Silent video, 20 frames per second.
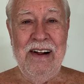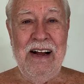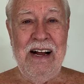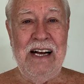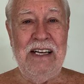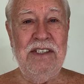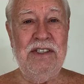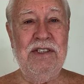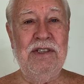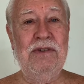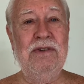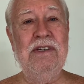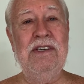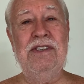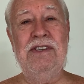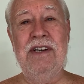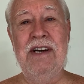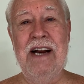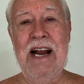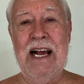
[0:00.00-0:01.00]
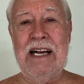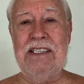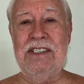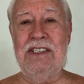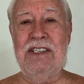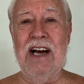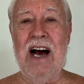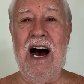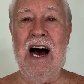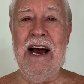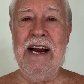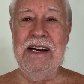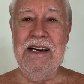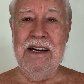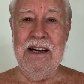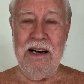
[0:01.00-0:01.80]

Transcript: As soon as the next tide